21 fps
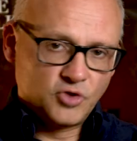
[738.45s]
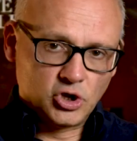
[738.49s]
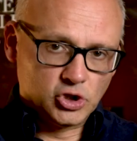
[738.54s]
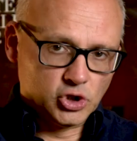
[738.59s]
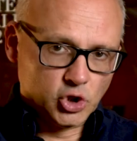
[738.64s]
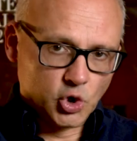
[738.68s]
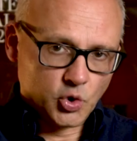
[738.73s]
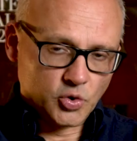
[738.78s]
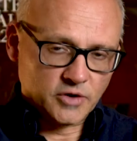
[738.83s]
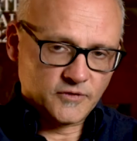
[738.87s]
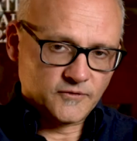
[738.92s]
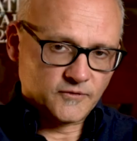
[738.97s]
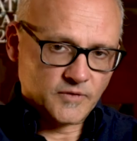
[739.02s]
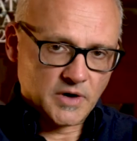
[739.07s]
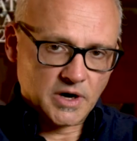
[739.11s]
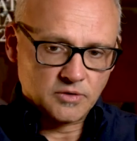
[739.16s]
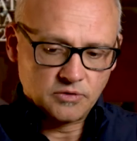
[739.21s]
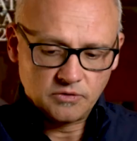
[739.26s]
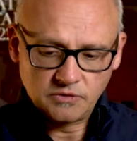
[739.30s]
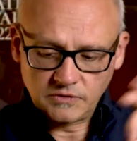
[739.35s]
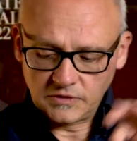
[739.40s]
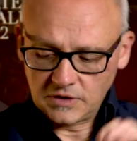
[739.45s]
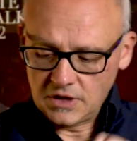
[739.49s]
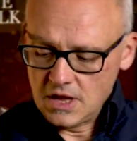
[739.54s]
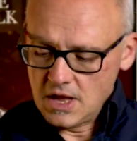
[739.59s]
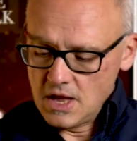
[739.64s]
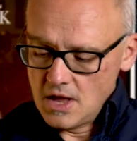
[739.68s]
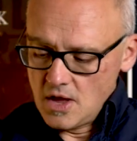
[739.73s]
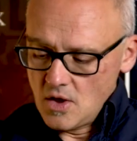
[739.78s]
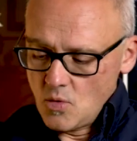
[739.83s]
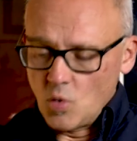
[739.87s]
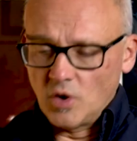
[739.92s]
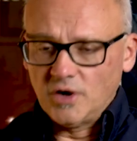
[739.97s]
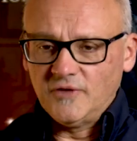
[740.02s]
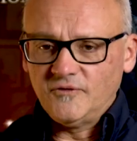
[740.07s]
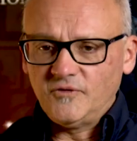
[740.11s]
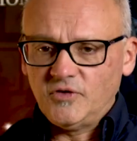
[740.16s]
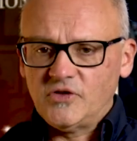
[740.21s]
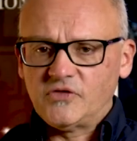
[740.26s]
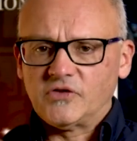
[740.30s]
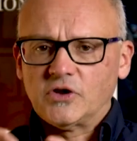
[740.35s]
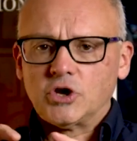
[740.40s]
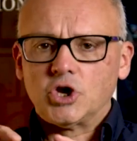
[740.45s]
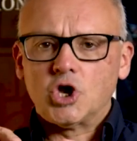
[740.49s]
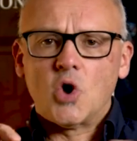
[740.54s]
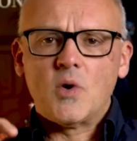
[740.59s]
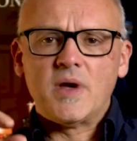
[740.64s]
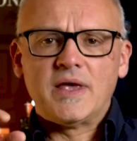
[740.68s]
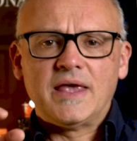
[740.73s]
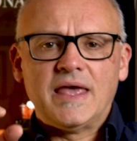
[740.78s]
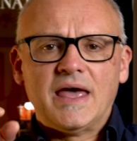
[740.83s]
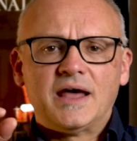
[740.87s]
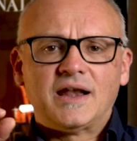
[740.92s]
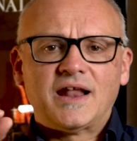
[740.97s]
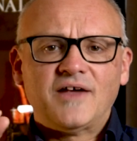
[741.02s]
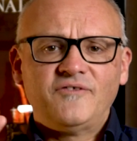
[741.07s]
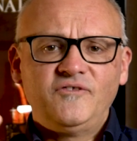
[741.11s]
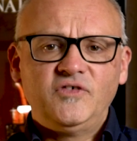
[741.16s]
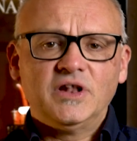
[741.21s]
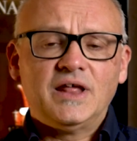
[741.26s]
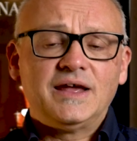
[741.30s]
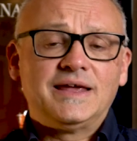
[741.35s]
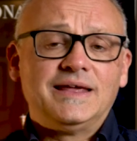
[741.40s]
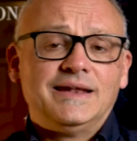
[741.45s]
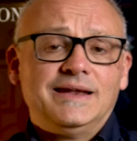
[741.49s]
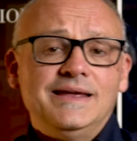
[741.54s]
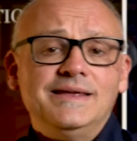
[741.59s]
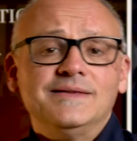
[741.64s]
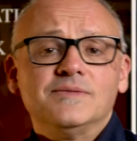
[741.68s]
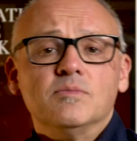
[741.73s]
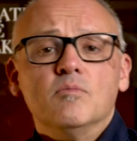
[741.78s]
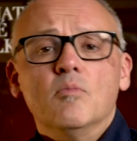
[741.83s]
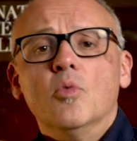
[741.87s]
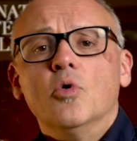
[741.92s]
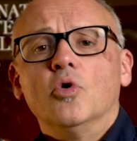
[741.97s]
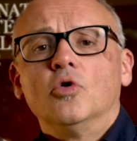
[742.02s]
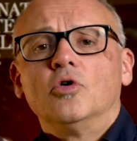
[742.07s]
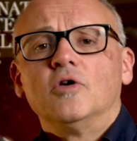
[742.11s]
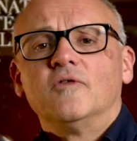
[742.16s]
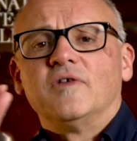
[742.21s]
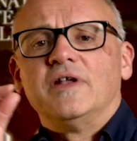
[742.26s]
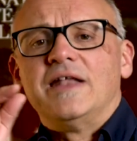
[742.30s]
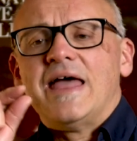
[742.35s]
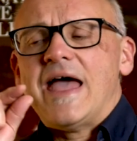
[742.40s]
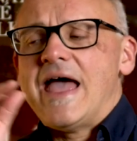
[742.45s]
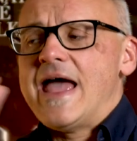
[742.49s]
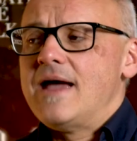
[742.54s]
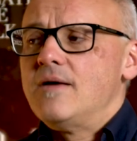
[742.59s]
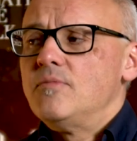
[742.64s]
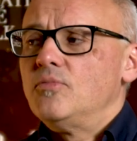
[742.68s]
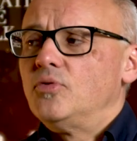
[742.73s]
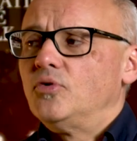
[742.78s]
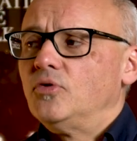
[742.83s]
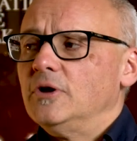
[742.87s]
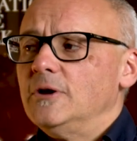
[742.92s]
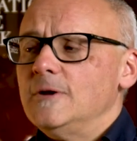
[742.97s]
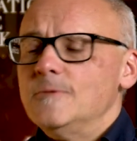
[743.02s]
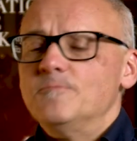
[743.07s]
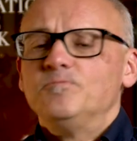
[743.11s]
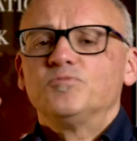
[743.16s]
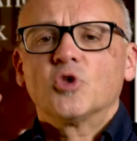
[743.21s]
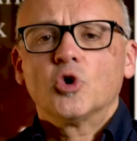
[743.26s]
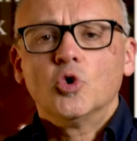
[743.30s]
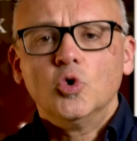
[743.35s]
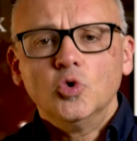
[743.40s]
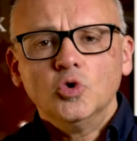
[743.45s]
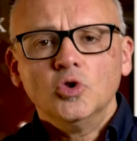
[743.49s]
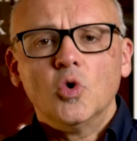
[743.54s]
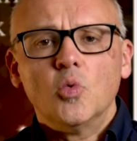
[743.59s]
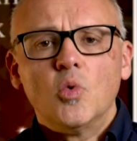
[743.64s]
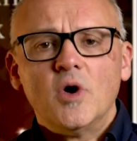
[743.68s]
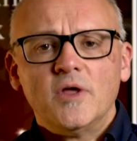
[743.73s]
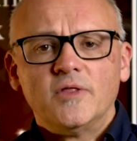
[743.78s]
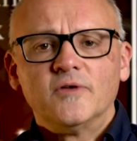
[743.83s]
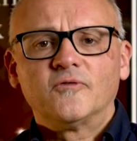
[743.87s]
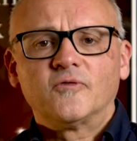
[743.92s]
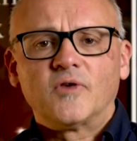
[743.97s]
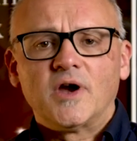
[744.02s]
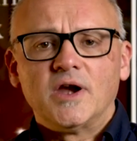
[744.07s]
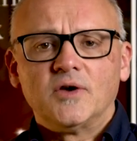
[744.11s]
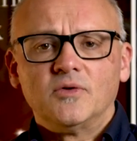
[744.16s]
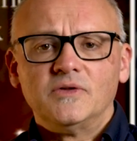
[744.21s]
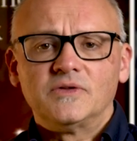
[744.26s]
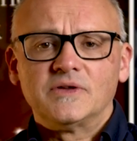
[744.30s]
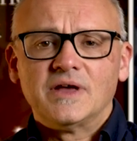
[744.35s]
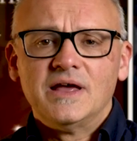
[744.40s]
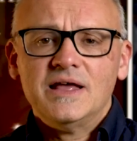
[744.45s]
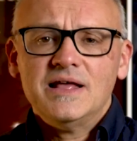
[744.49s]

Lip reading: Glorious fragrance. Wonderful as a going out. I feel like it is more of an ambery, cooler weather fragrance.